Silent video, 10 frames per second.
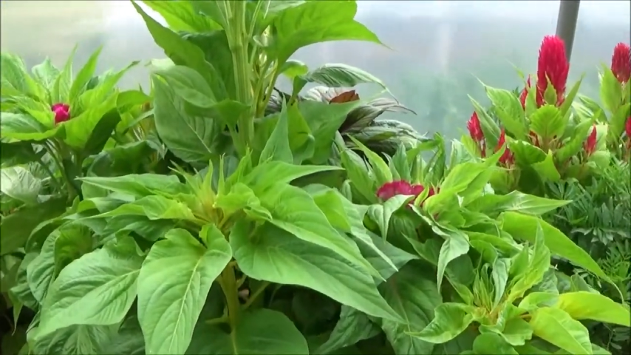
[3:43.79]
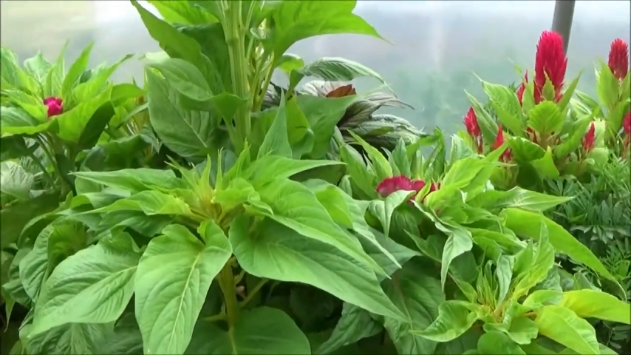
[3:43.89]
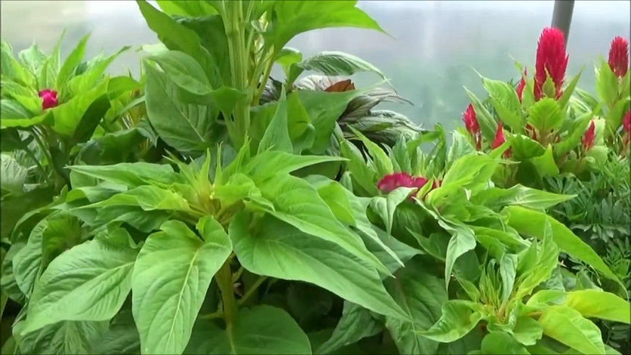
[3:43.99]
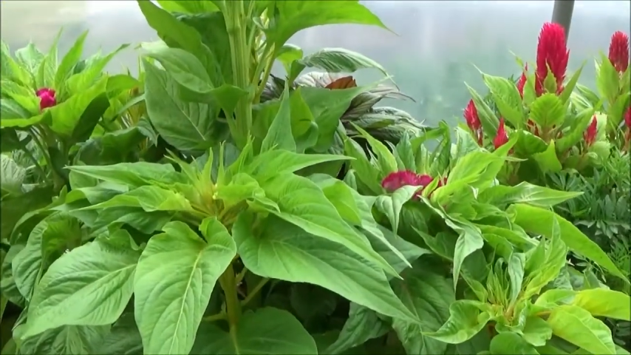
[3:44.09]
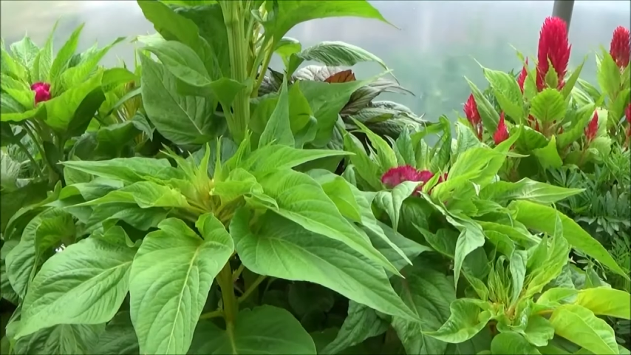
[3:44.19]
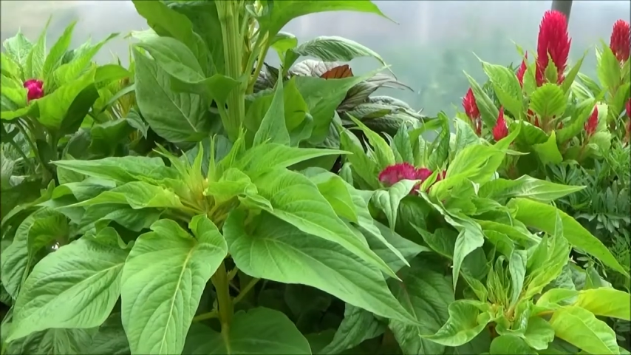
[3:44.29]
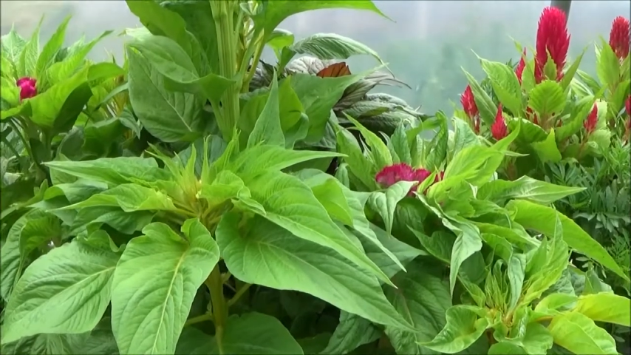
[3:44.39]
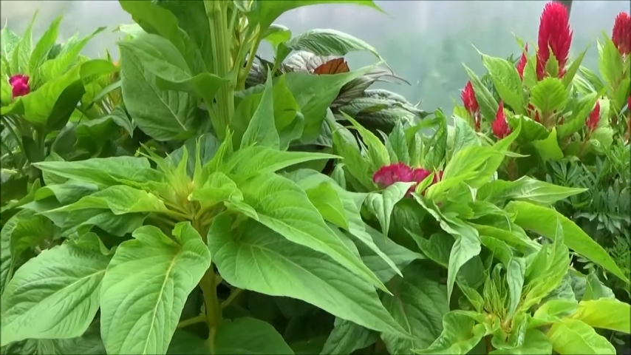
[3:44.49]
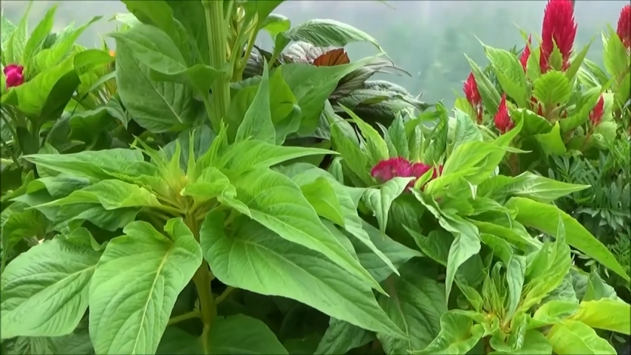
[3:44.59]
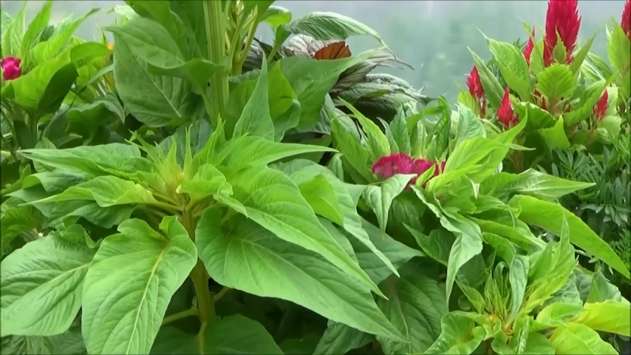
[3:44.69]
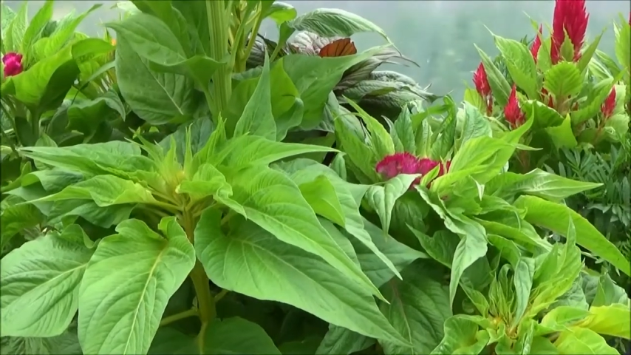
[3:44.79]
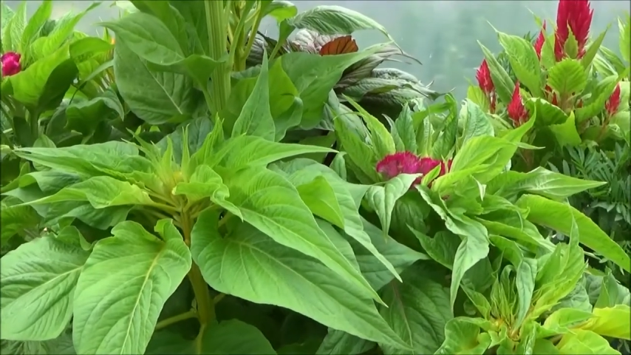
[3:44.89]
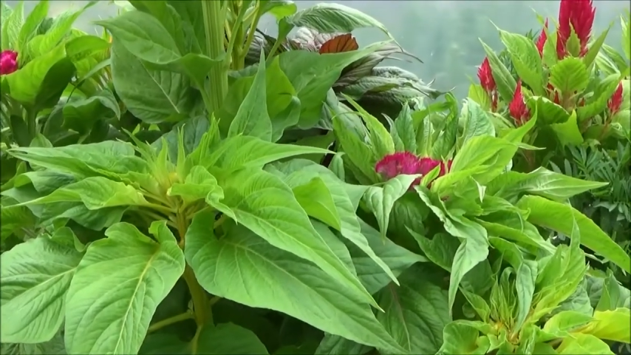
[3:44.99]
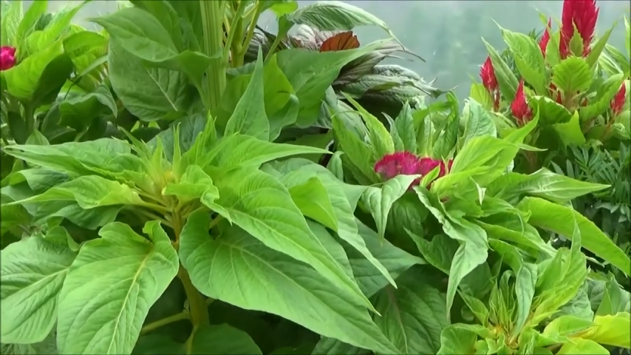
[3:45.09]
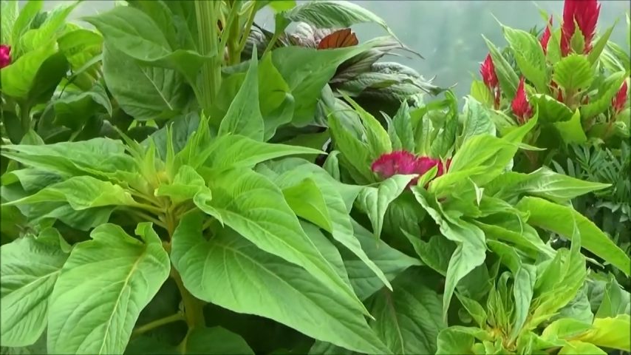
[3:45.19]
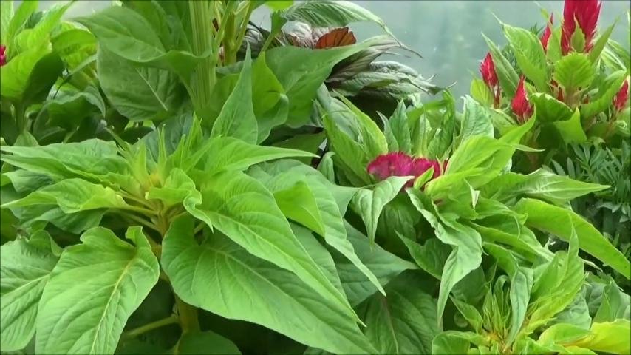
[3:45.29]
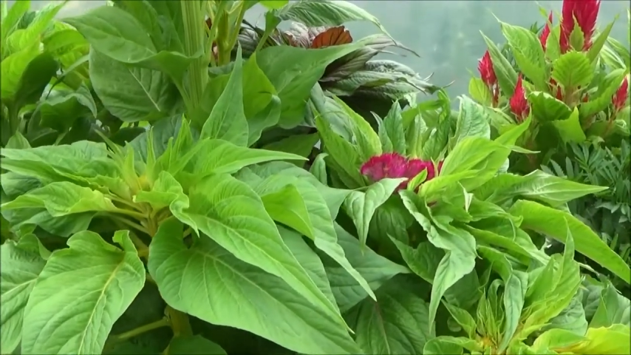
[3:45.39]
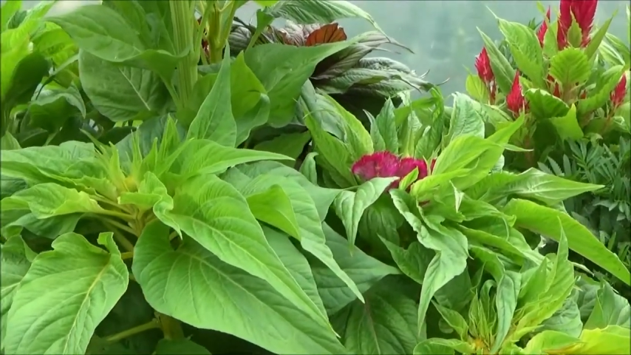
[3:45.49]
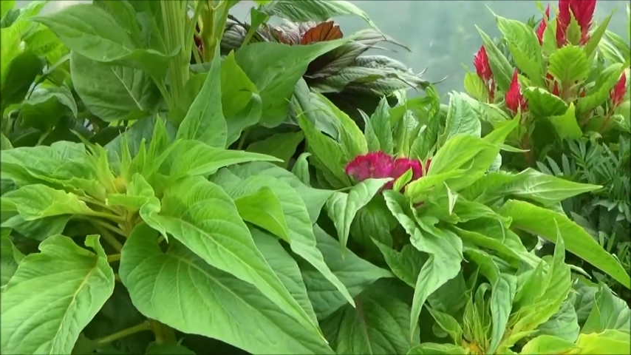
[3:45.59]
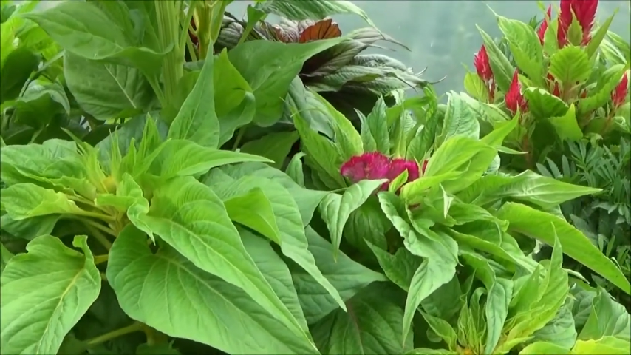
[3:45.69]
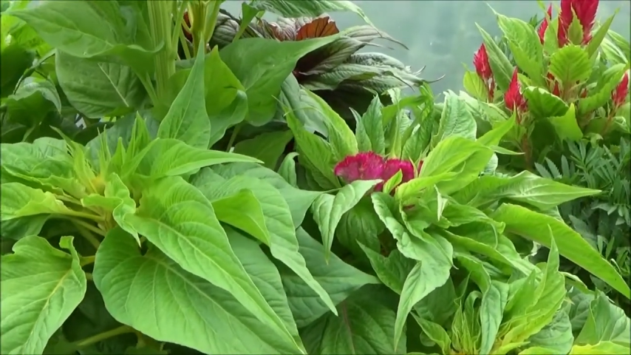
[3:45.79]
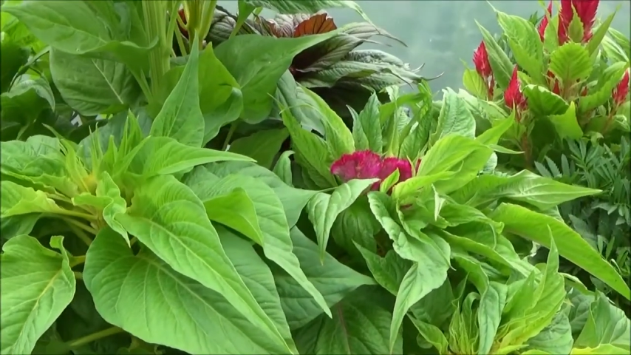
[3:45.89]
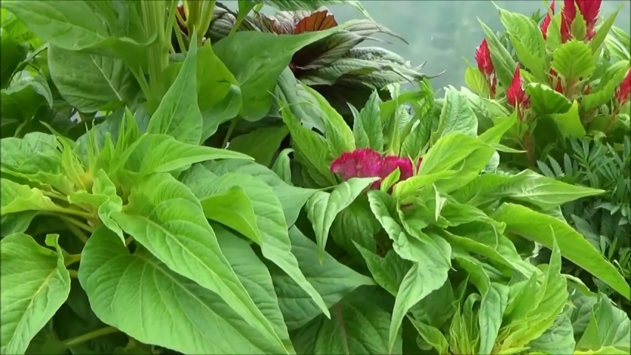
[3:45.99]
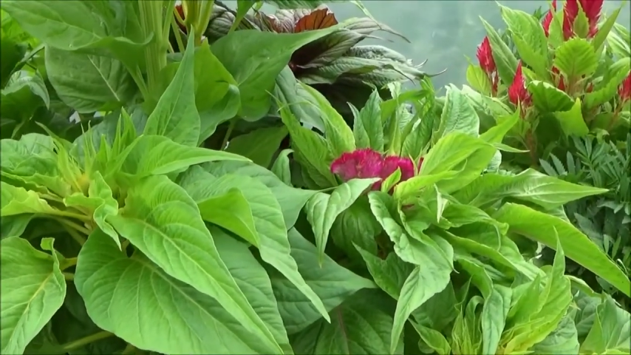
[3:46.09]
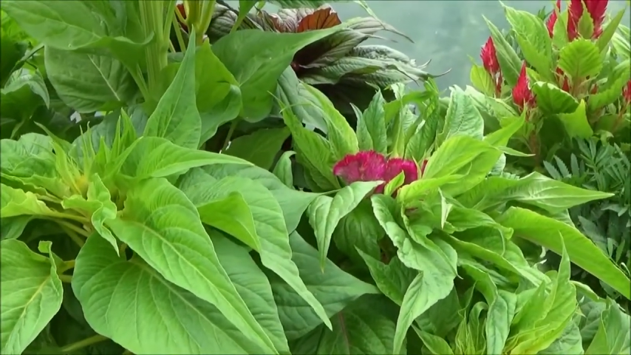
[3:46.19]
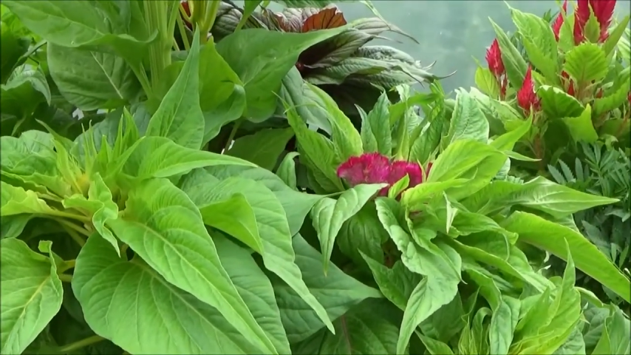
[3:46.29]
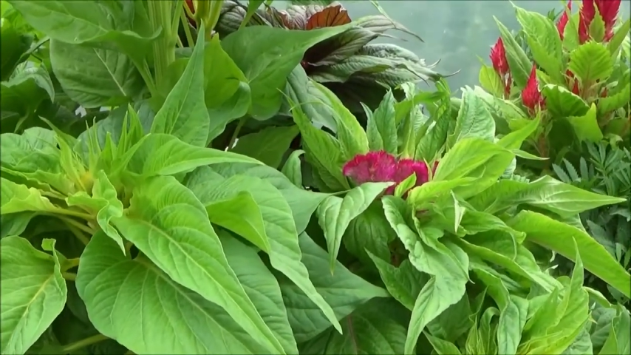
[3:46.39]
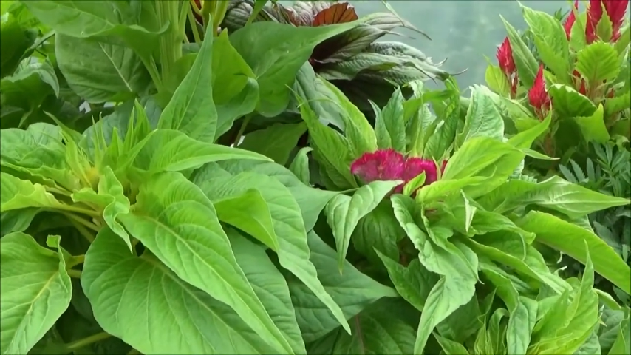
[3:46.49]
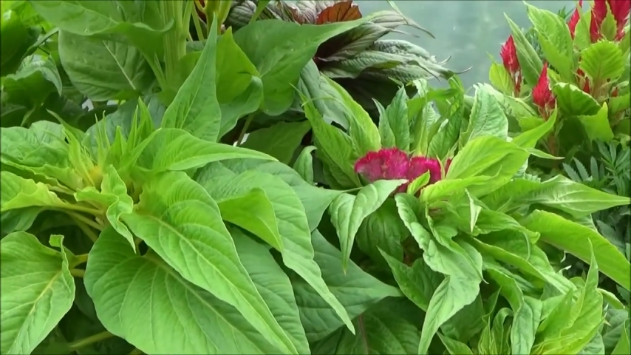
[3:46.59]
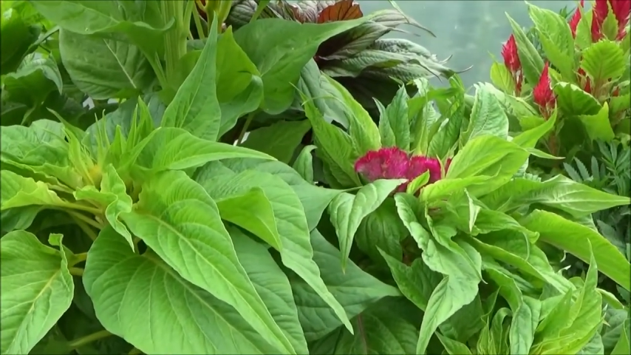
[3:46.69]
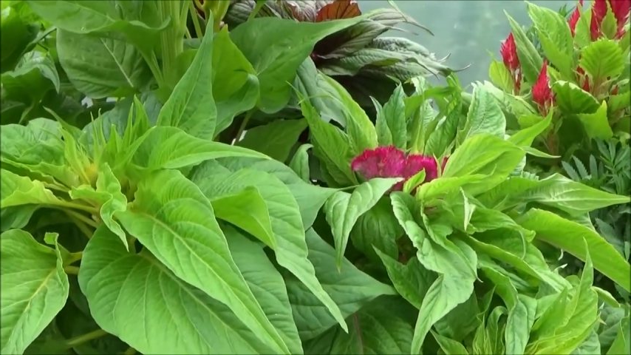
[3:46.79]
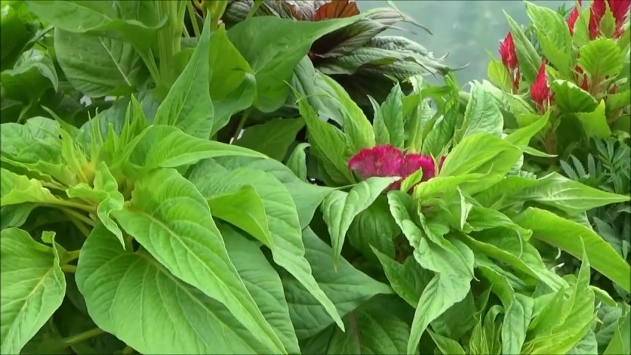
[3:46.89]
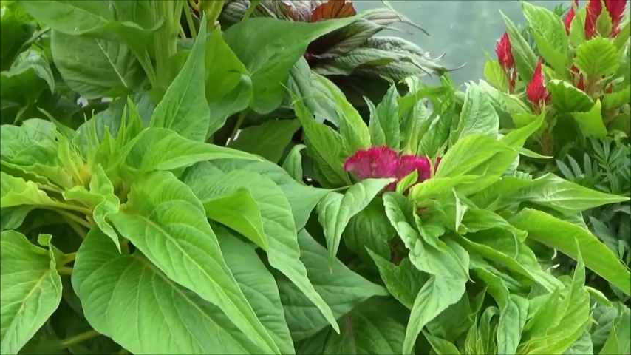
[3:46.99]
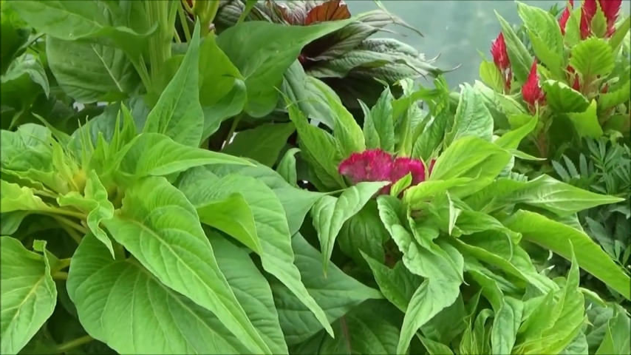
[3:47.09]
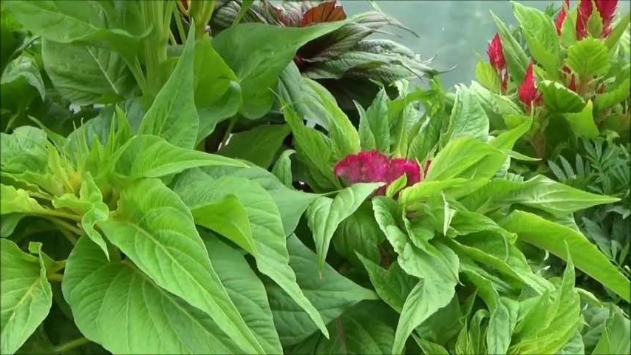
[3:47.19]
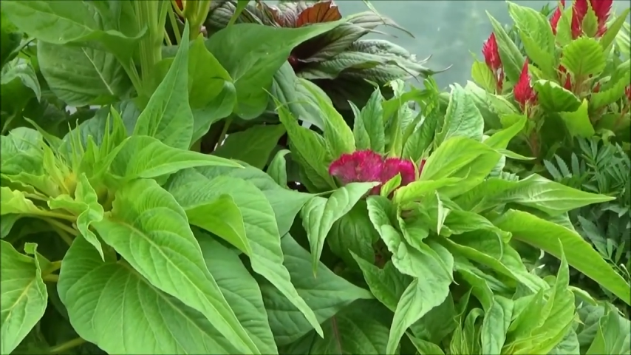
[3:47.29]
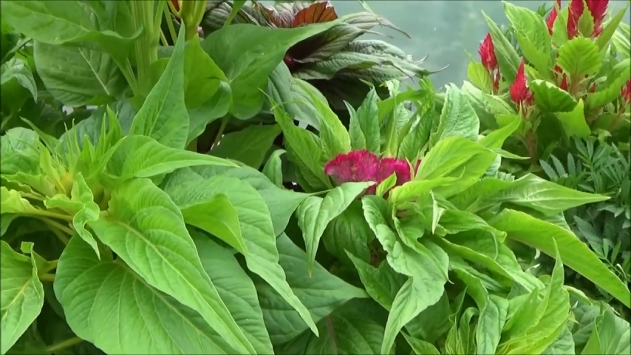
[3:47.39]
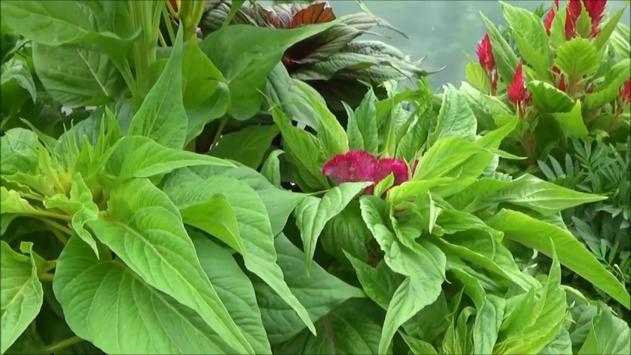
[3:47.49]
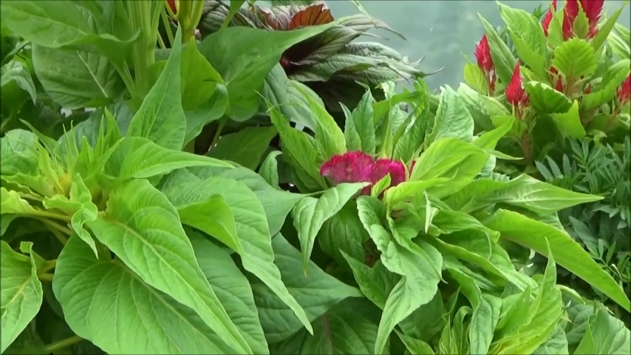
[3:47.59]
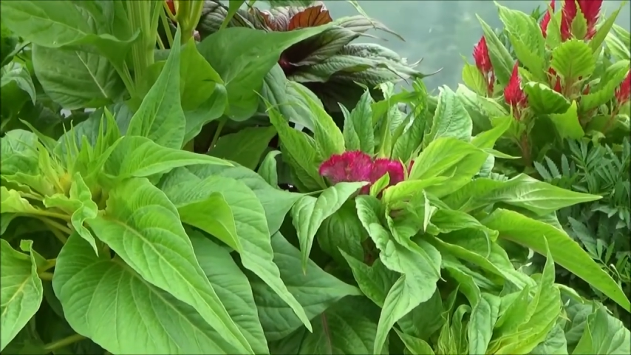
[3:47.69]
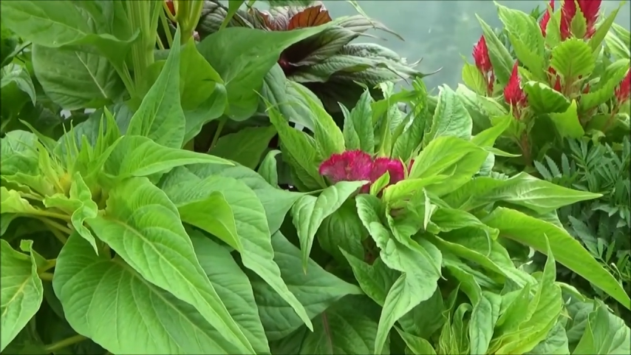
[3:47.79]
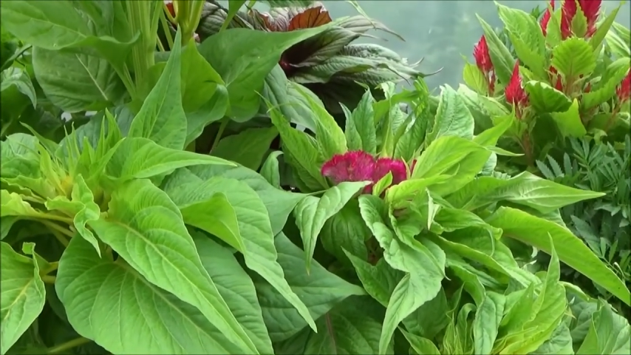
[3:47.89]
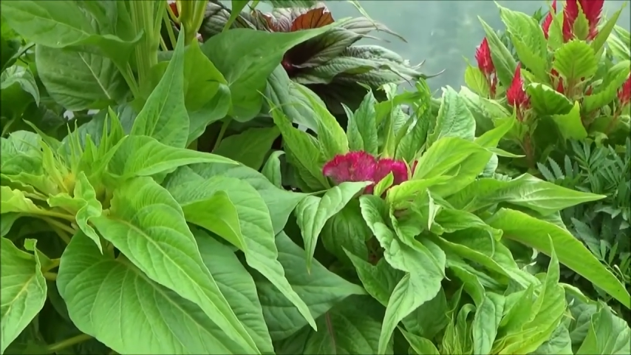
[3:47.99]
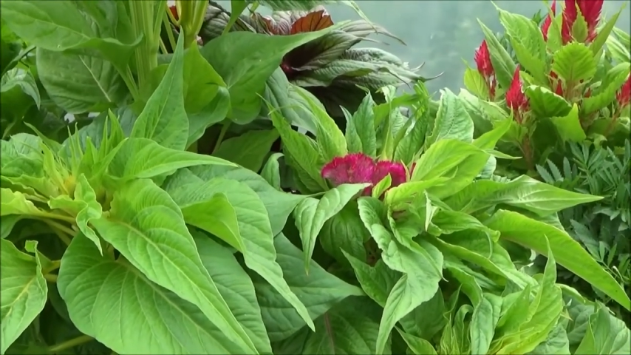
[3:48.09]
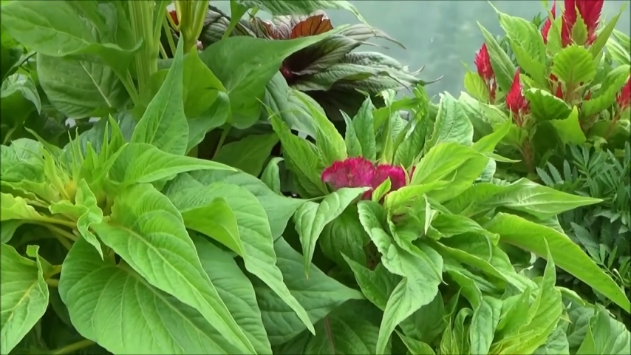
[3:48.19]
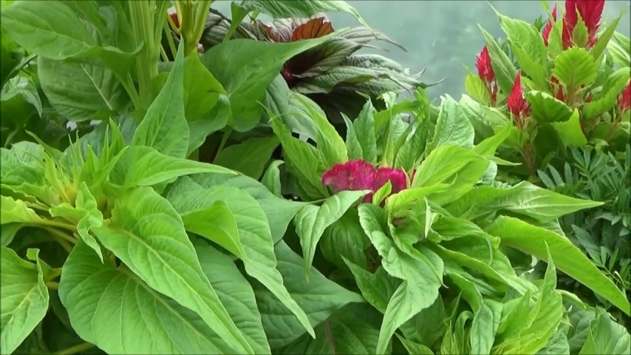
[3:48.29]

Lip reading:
[unreadable: no face in view]